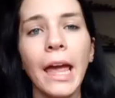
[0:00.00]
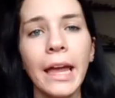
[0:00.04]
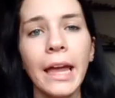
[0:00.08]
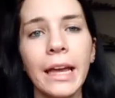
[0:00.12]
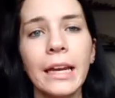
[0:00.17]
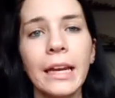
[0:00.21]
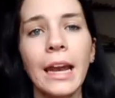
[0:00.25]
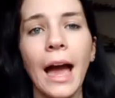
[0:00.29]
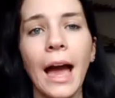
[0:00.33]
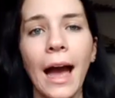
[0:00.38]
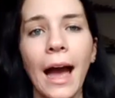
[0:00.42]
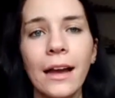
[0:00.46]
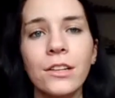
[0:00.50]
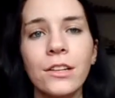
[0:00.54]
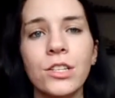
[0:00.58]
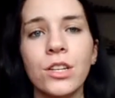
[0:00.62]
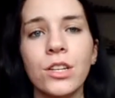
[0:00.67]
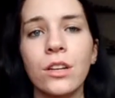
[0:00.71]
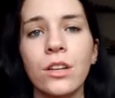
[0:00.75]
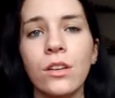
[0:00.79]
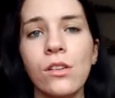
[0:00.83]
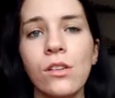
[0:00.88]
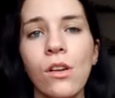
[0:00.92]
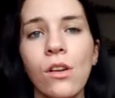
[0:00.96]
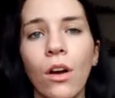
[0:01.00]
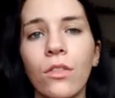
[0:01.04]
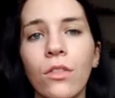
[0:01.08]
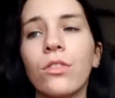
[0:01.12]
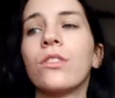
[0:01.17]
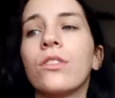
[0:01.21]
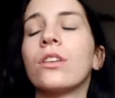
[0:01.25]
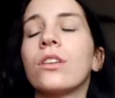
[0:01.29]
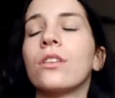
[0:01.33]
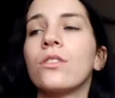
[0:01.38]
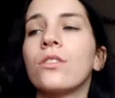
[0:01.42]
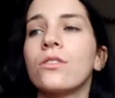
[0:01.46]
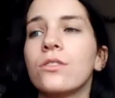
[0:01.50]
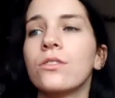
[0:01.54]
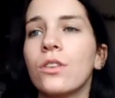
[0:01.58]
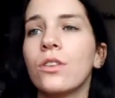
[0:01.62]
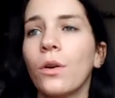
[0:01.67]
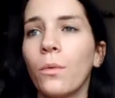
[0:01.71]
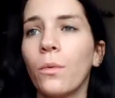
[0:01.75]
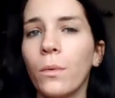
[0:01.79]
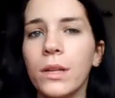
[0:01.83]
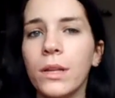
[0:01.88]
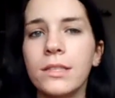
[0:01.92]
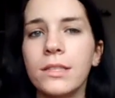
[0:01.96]
taken action on those
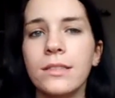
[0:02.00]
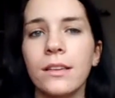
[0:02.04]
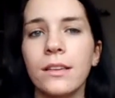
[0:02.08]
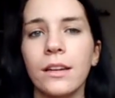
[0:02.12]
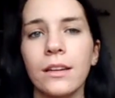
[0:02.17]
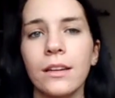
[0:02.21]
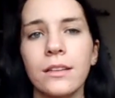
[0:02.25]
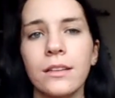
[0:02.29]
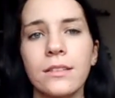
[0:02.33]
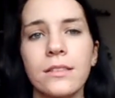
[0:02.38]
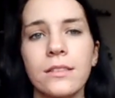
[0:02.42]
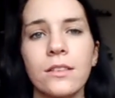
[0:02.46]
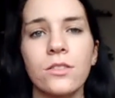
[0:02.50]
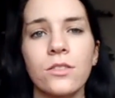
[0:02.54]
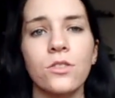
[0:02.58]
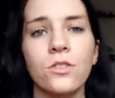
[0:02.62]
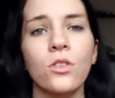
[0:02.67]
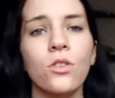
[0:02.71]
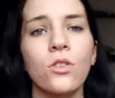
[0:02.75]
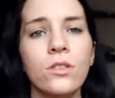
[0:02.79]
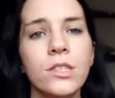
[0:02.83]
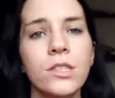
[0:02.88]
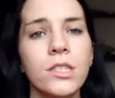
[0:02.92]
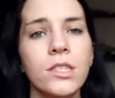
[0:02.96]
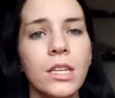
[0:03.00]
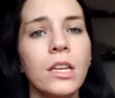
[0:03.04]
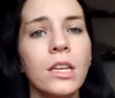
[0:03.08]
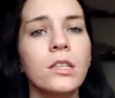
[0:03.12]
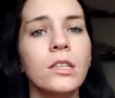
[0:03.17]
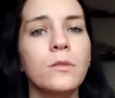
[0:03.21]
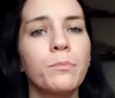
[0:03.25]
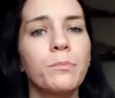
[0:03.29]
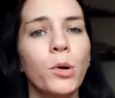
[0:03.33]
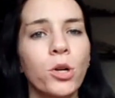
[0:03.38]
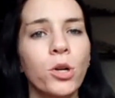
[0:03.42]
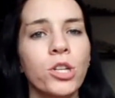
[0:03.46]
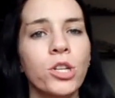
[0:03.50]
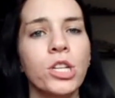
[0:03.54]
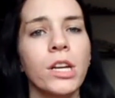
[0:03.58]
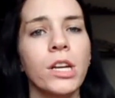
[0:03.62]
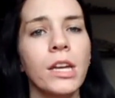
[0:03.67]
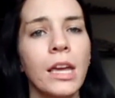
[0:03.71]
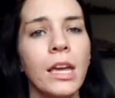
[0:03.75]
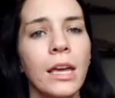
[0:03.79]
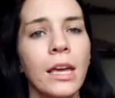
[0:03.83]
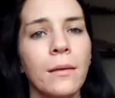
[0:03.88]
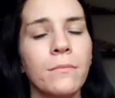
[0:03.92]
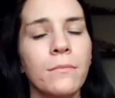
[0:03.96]
coincidences, those things
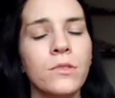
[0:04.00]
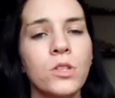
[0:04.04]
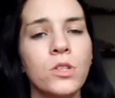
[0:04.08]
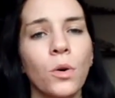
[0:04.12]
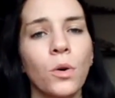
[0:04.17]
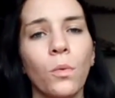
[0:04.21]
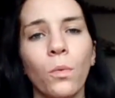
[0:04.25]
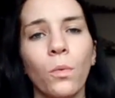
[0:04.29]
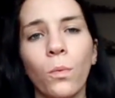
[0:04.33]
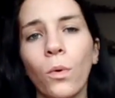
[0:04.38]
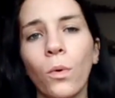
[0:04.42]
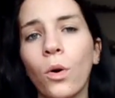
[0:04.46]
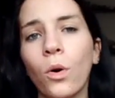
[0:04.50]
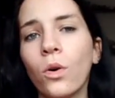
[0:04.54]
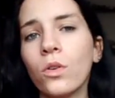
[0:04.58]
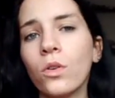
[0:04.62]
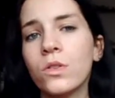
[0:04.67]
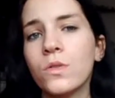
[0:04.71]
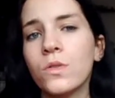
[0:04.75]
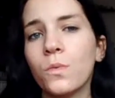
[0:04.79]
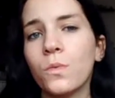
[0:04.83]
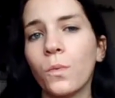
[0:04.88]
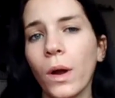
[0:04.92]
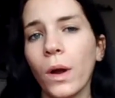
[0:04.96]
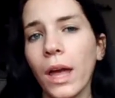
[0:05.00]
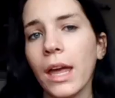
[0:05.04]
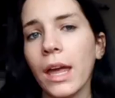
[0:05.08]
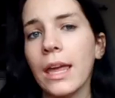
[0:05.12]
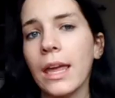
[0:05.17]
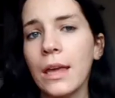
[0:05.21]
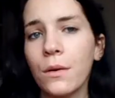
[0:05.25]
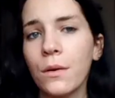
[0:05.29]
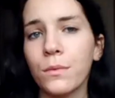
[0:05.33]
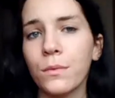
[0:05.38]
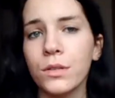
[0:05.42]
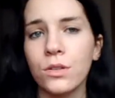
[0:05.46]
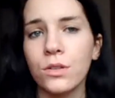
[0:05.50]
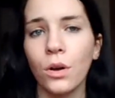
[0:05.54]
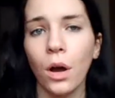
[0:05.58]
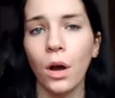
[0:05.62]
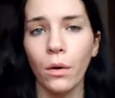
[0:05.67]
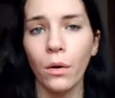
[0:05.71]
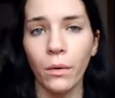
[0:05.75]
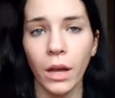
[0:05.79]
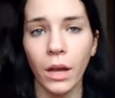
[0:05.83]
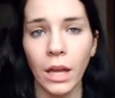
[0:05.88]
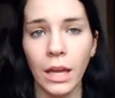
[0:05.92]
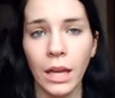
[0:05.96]
pushing him towards where he was
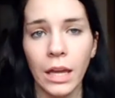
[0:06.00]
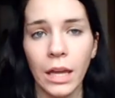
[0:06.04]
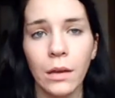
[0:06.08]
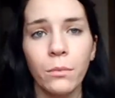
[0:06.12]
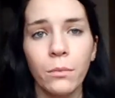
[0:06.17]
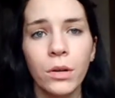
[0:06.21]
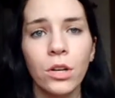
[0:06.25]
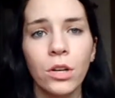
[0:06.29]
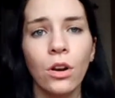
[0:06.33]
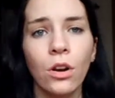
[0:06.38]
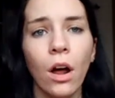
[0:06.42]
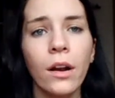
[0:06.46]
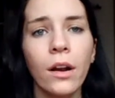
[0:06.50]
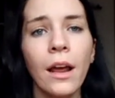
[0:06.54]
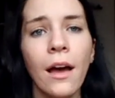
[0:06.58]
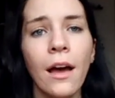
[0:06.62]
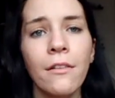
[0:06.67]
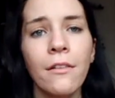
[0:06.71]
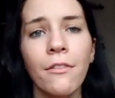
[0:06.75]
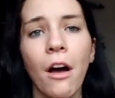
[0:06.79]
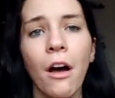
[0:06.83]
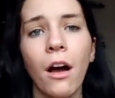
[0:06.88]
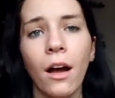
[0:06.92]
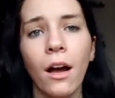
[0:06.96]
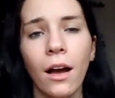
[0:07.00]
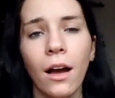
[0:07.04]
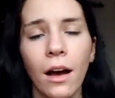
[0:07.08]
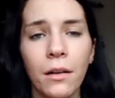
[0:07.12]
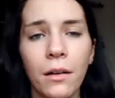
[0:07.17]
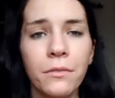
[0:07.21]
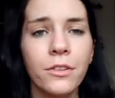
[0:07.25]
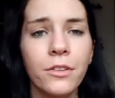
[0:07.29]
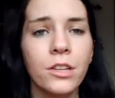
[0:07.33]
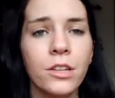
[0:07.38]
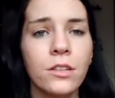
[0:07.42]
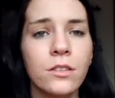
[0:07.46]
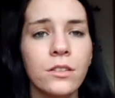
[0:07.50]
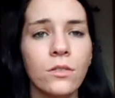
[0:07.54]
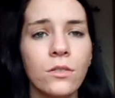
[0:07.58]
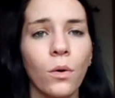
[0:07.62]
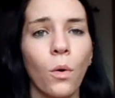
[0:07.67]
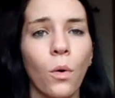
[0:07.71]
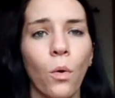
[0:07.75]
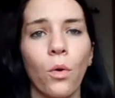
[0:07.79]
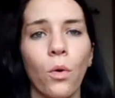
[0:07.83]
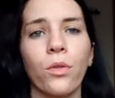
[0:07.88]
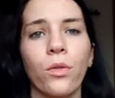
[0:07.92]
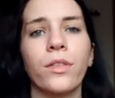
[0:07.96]
going, he would not have uncovered
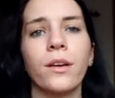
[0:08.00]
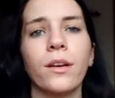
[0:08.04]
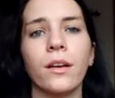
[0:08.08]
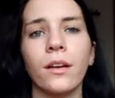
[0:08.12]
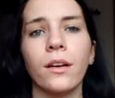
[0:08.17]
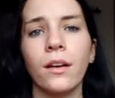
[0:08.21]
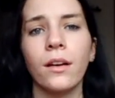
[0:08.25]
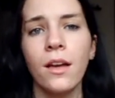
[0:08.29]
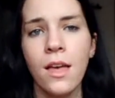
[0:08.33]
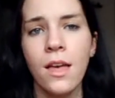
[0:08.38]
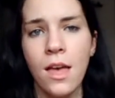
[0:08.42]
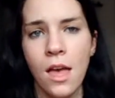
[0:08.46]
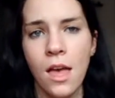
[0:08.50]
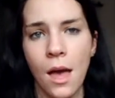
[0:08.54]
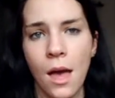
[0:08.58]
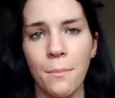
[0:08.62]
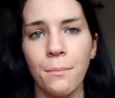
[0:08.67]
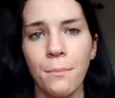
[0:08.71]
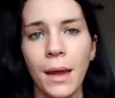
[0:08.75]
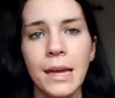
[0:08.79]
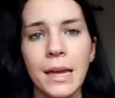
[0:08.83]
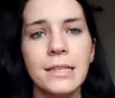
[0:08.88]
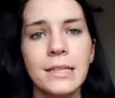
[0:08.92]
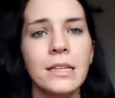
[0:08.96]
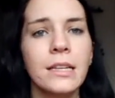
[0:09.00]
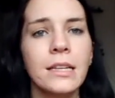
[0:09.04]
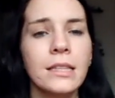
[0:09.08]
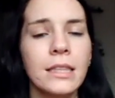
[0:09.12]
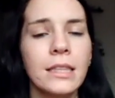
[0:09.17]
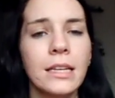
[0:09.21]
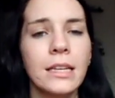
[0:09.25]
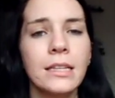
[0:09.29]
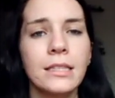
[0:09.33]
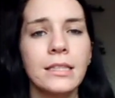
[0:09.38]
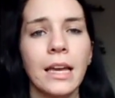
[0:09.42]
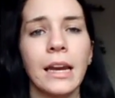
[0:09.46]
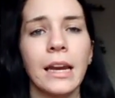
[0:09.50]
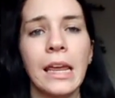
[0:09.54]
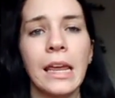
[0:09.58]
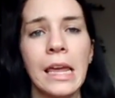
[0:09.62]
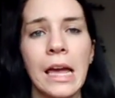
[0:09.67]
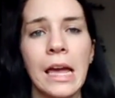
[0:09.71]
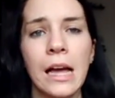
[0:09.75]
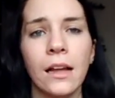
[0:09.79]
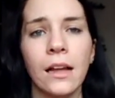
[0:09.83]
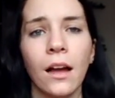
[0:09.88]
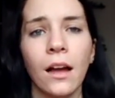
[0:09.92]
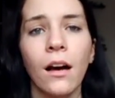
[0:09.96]
all the amazing things that
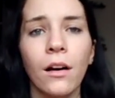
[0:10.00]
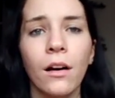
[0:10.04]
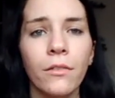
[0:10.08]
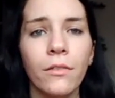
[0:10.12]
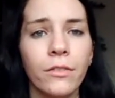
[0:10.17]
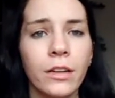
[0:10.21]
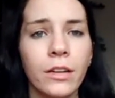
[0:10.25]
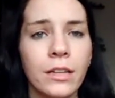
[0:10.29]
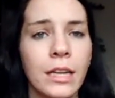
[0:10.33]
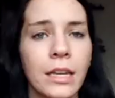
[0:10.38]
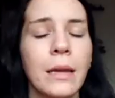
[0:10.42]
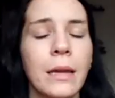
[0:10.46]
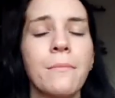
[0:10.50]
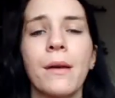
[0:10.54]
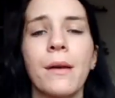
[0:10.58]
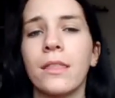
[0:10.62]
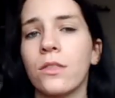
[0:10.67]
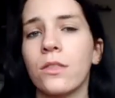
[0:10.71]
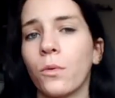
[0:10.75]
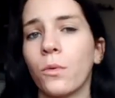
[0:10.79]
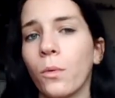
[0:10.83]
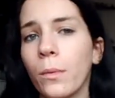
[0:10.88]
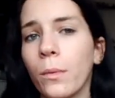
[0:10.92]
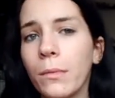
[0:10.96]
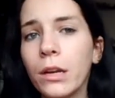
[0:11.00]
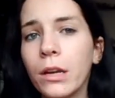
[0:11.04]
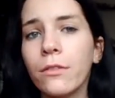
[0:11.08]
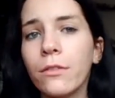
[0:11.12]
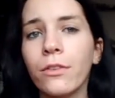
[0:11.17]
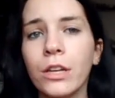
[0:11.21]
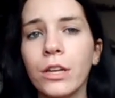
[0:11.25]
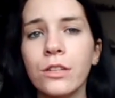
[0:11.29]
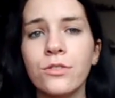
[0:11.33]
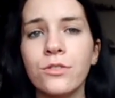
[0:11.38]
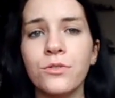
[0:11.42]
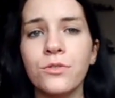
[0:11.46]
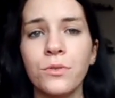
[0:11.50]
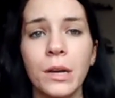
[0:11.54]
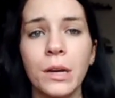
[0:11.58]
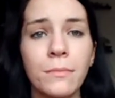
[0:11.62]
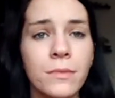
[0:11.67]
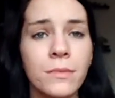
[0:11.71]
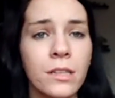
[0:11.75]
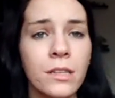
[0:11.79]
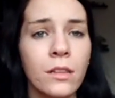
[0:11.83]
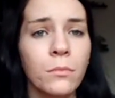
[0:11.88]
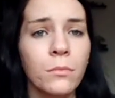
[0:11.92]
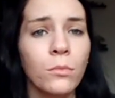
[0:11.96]
he uncovered. He met the woman of his
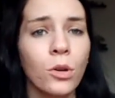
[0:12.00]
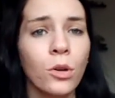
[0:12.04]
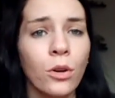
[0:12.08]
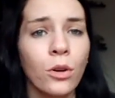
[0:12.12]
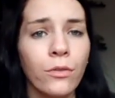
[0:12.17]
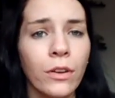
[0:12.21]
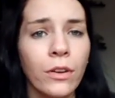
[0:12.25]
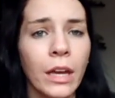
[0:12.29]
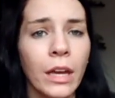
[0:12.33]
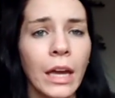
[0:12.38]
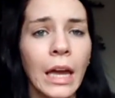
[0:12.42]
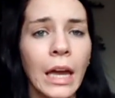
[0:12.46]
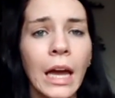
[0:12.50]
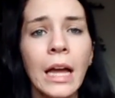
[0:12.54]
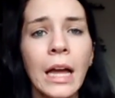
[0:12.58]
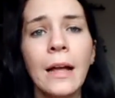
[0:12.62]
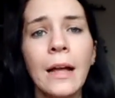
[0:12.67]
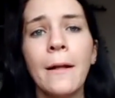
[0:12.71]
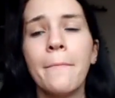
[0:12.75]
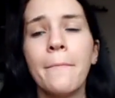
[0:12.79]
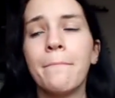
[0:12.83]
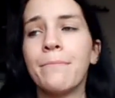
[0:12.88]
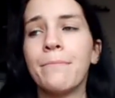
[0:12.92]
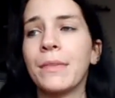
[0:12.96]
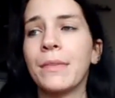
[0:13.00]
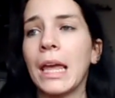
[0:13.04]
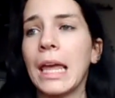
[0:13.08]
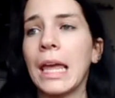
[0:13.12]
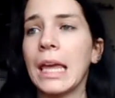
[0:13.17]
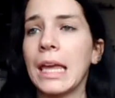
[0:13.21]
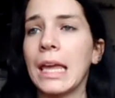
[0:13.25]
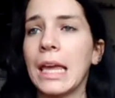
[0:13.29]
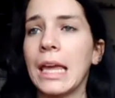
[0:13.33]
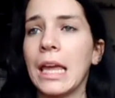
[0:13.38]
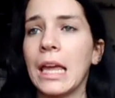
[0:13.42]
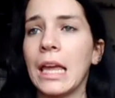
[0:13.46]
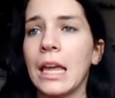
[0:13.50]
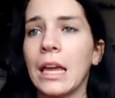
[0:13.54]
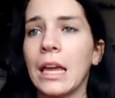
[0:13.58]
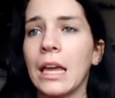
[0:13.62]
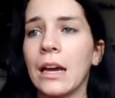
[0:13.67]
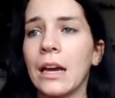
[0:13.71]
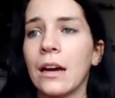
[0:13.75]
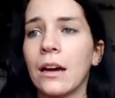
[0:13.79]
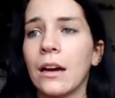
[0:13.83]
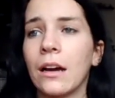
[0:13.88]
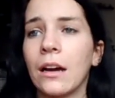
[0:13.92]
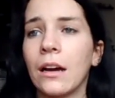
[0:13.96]
dreams in the movie.
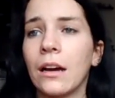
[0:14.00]
He